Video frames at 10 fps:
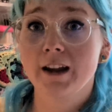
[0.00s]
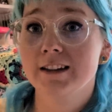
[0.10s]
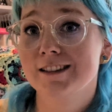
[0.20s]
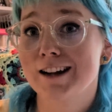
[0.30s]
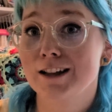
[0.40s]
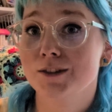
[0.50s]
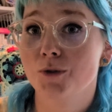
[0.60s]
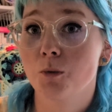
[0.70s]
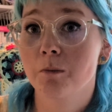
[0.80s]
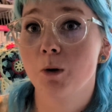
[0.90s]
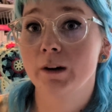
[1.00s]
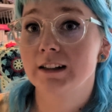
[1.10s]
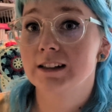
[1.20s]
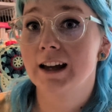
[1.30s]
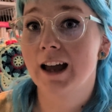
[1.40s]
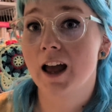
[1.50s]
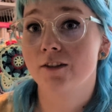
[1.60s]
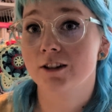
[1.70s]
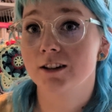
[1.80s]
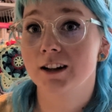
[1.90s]
it stands for Point,
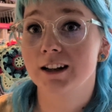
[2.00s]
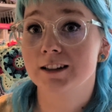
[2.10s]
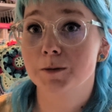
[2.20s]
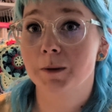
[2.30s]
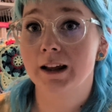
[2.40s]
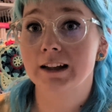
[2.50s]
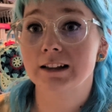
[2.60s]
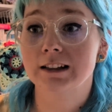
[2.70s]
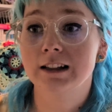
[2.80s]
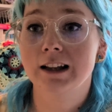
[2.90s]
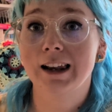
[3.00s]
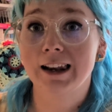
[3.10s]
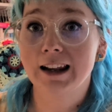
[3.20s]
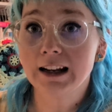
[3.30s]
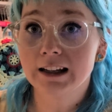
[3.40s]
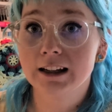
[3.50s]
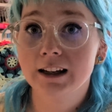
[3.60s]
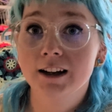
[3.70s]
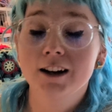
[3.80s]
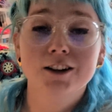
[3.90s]
Evident, Explain, Link.
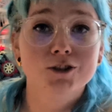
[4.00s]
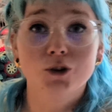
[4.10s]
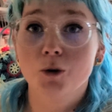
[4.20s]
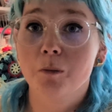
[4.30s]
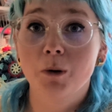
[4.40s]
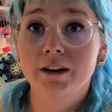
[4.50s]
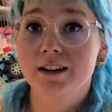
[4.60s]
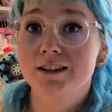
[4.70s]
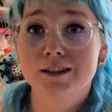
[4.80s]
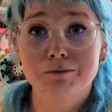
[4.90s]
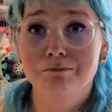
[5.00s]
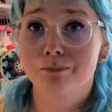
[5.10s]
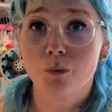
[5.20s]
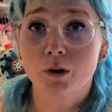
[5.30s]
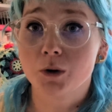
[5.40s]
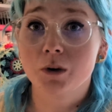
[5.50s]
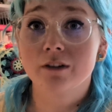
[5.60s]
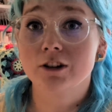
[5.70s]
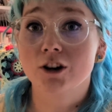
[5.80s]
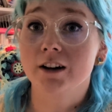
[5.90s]
So your point is, what are you
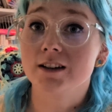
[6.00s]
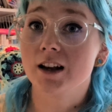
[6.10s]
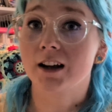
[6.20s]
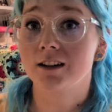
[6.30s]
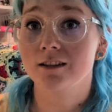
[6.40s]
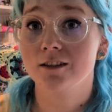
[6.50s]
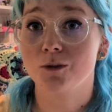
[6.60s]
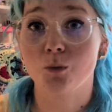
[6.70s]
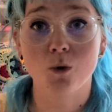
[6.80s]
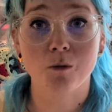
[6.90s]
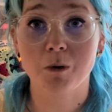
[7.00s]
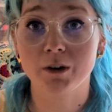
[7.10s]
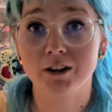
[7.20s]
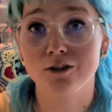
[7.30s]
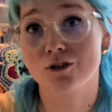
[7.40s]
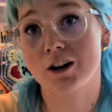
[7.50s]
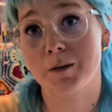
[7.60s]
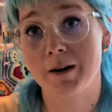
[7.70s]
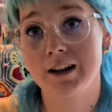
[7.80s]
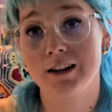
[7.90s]
even trying to say? What point are you trying to
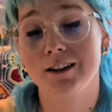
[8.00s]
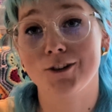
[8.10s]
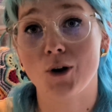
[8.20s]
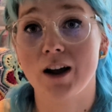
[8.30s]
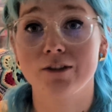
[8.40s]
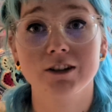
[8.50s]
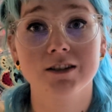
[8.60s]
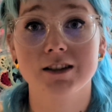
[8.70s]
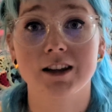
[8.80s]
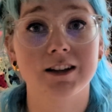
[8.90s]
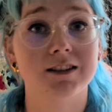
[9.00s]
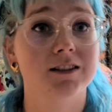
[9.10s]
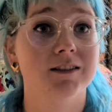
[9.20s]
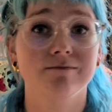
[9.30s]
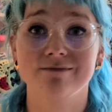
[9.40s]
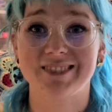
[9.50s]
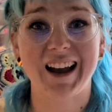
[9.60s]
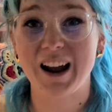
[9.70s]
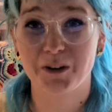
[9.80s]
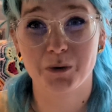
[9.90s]
make? Your evidence is,
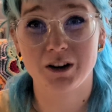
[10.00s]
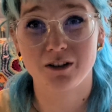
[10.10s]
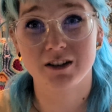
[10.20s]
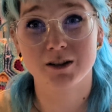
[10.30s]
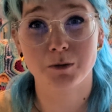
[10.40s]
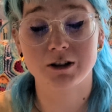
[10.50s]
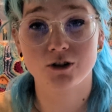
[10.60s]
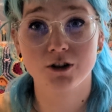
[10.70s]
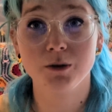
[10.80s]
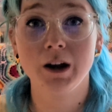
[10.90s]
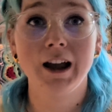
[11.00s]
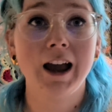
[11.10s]
how do we know this to be true?